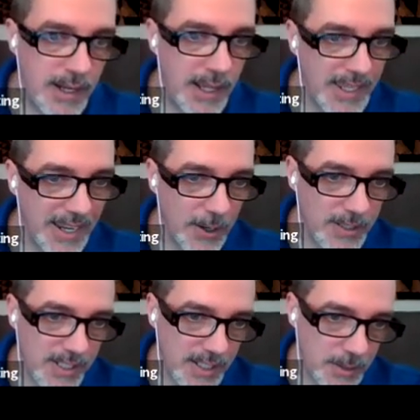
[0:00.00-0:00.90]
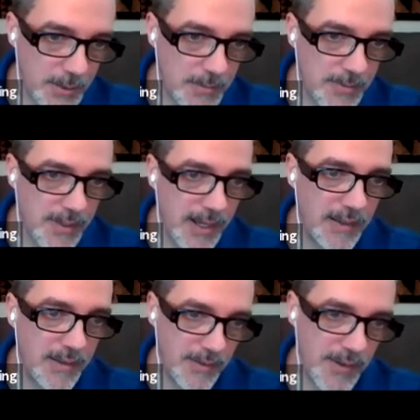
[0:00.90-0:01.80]
And I guarantee you,
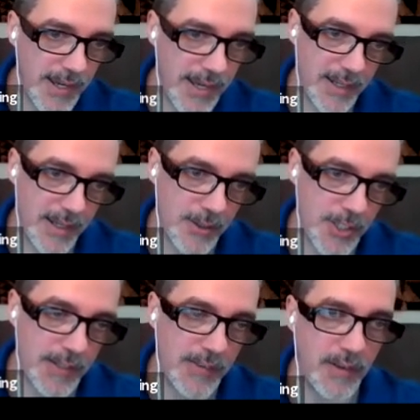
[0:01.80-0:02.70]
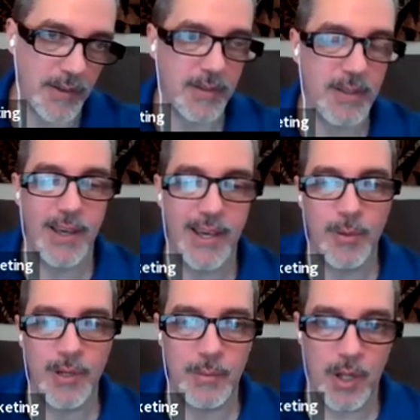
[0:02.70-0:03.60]
if I had 100 sheets here, I
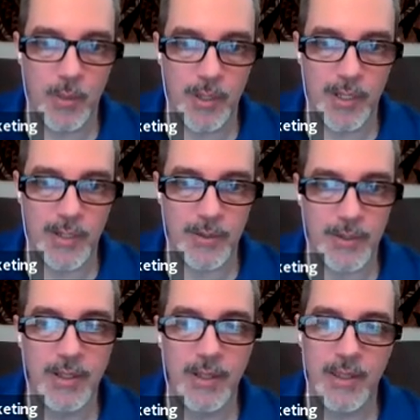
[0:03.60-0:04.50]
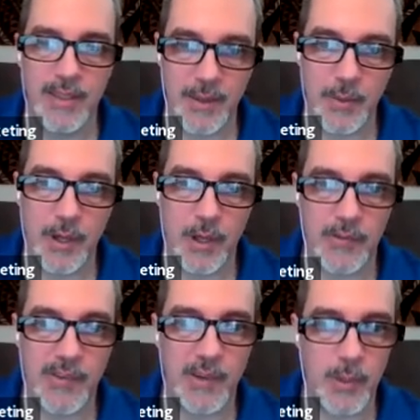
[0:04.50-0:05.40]
open up all 100, they would
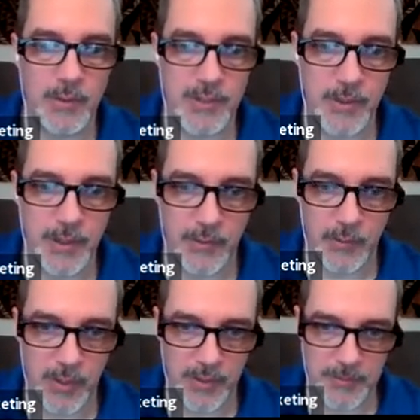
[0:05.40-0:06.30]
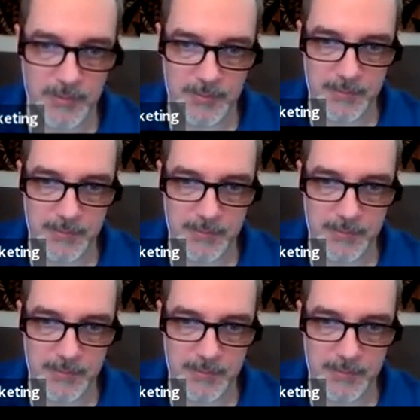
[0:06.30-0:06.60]
all say 102 here as well.